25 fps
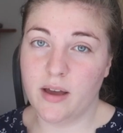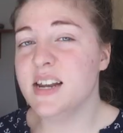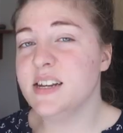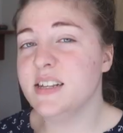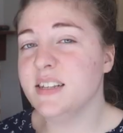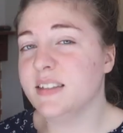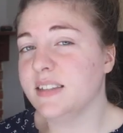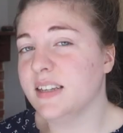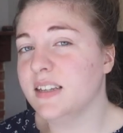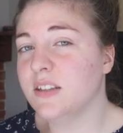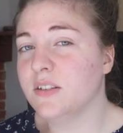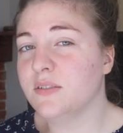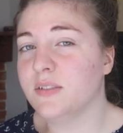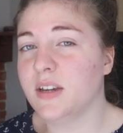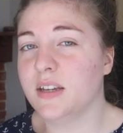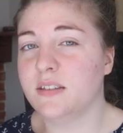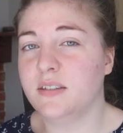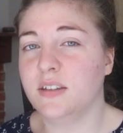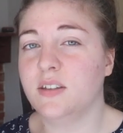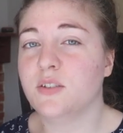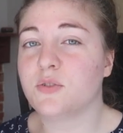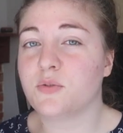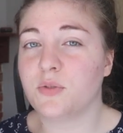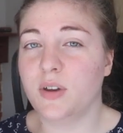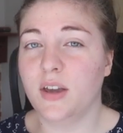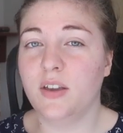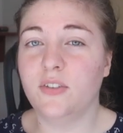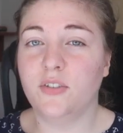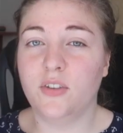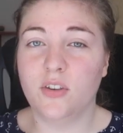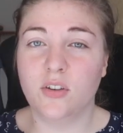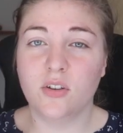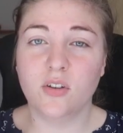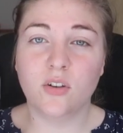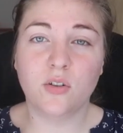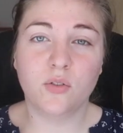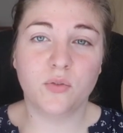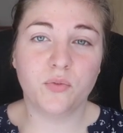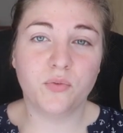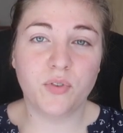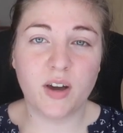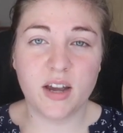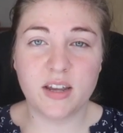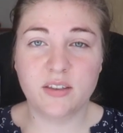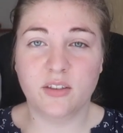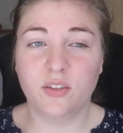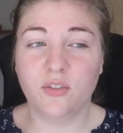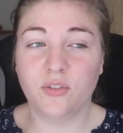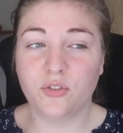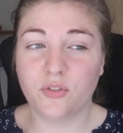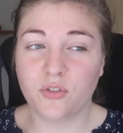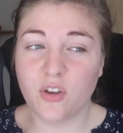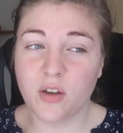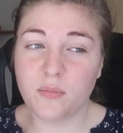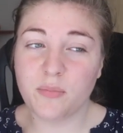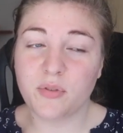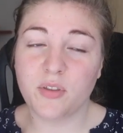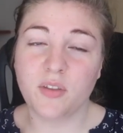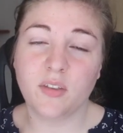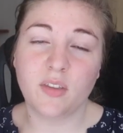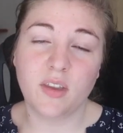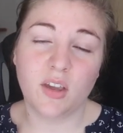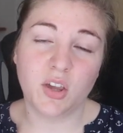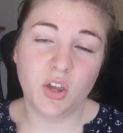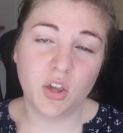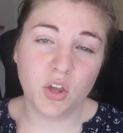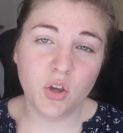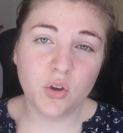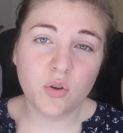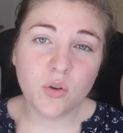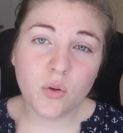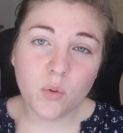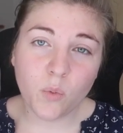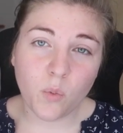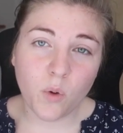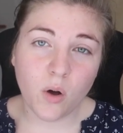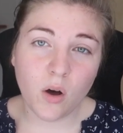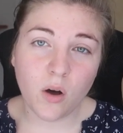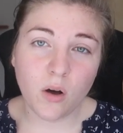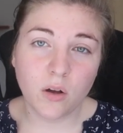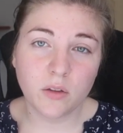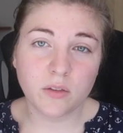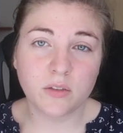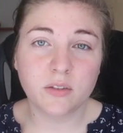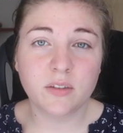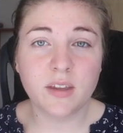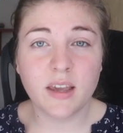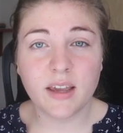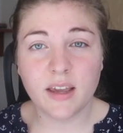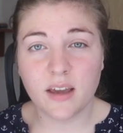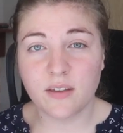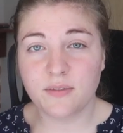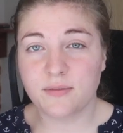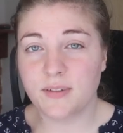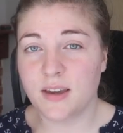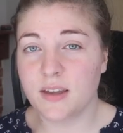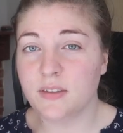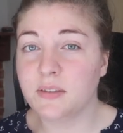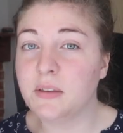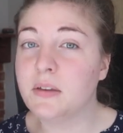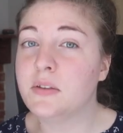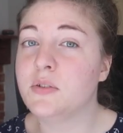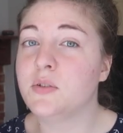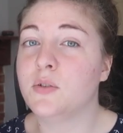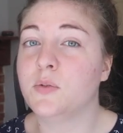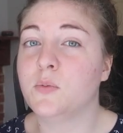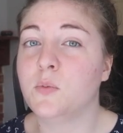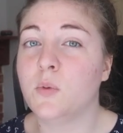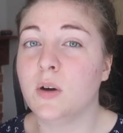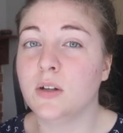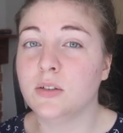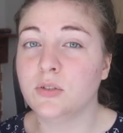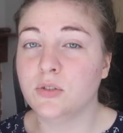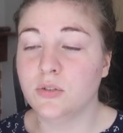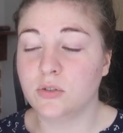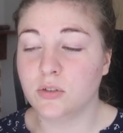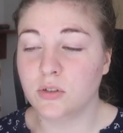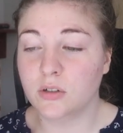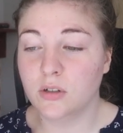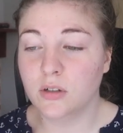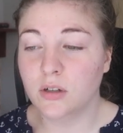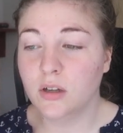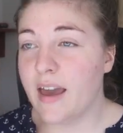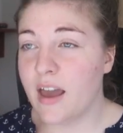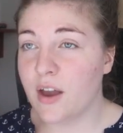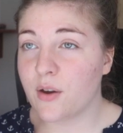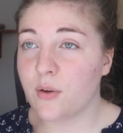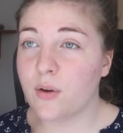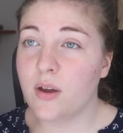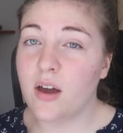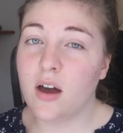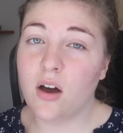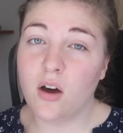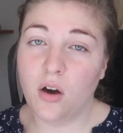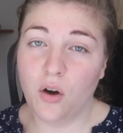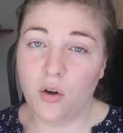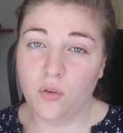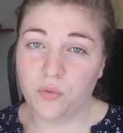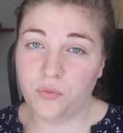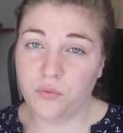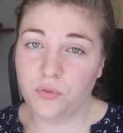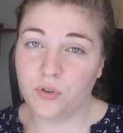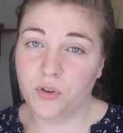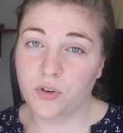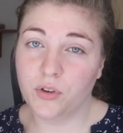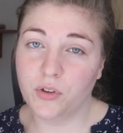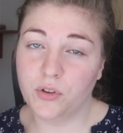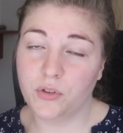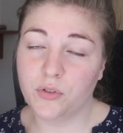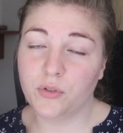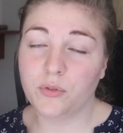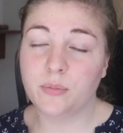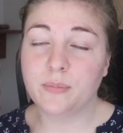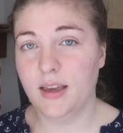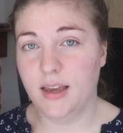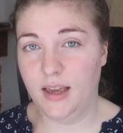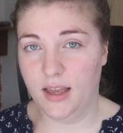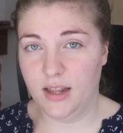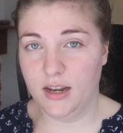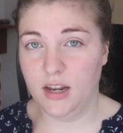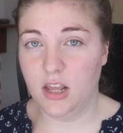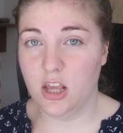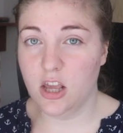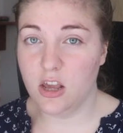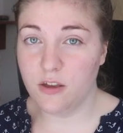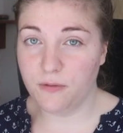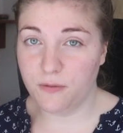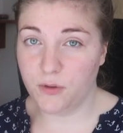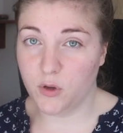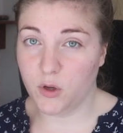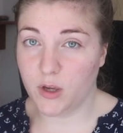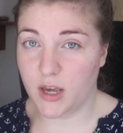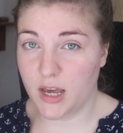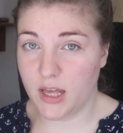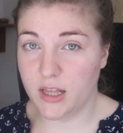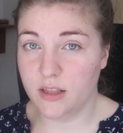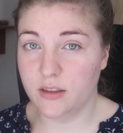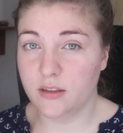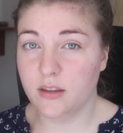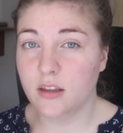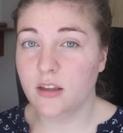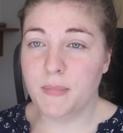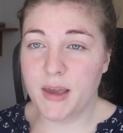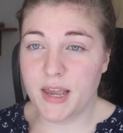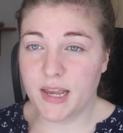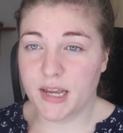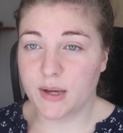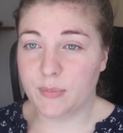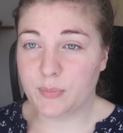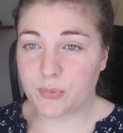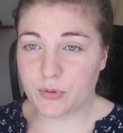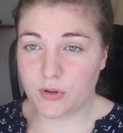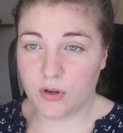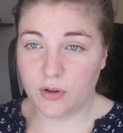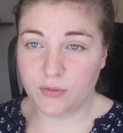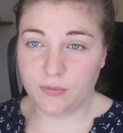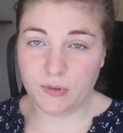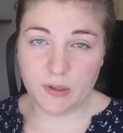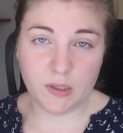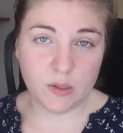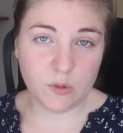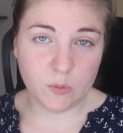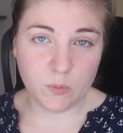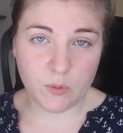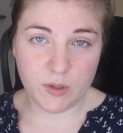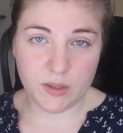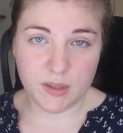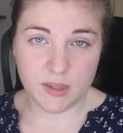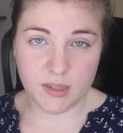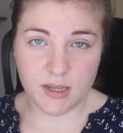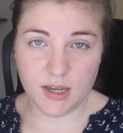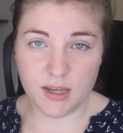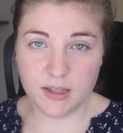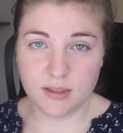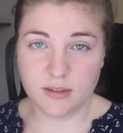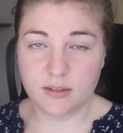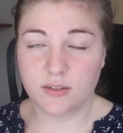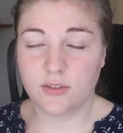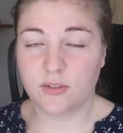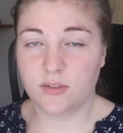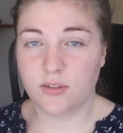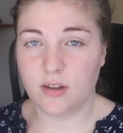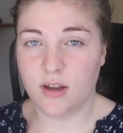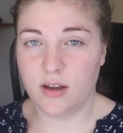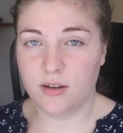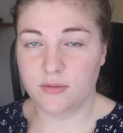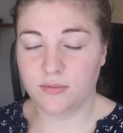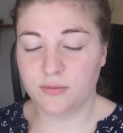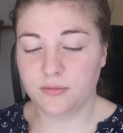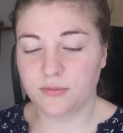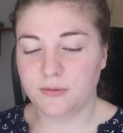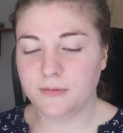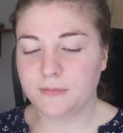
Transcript: And instead of getting crazy on finding something that you want, take advantage of what your area offers, and if you can make a profit with that stuff.